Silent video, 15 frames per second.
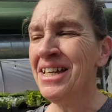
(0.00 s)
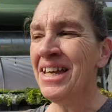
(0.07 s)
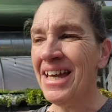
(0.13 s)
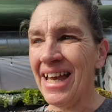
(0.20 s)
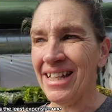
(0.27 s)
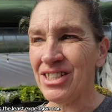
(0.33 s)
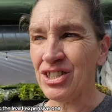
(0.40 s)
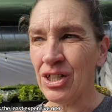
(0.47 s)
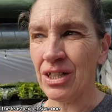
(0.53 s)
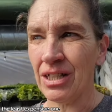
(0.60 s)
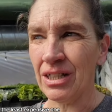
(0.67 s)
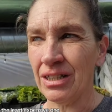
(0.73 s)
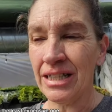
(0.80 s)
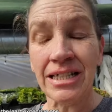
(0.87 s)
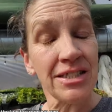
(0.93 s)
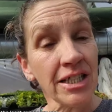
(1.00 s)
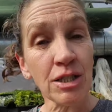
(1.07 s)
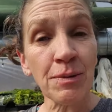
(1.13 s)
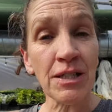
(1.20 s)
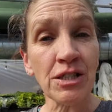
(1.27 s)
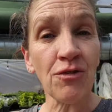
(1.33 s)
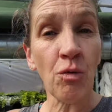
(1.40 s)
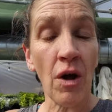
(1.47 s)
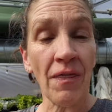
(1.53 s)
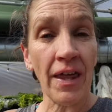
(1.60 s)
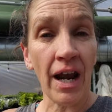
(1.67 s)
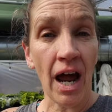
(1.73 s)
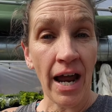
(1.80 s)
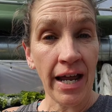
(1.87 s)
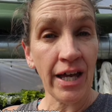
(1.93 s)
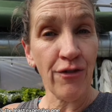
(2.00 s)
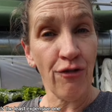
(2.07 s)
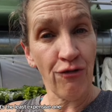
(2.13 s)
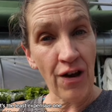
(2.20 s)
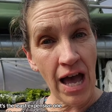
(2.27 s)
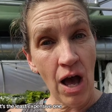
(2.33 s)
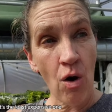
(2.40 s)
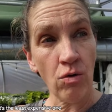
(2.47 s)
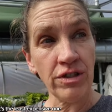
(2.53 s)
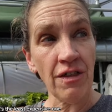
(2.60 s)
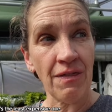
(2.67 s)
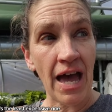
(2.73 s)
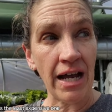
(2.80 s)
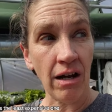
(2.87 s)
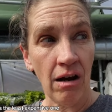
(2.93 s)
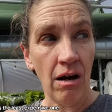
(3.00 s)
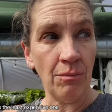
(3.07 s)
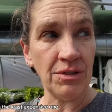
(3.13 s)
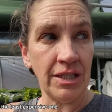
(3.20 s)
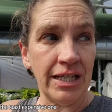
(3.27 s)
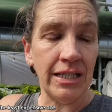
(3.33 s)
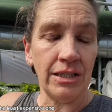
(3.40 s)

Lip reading: It's the least expensive one that I have found that comes in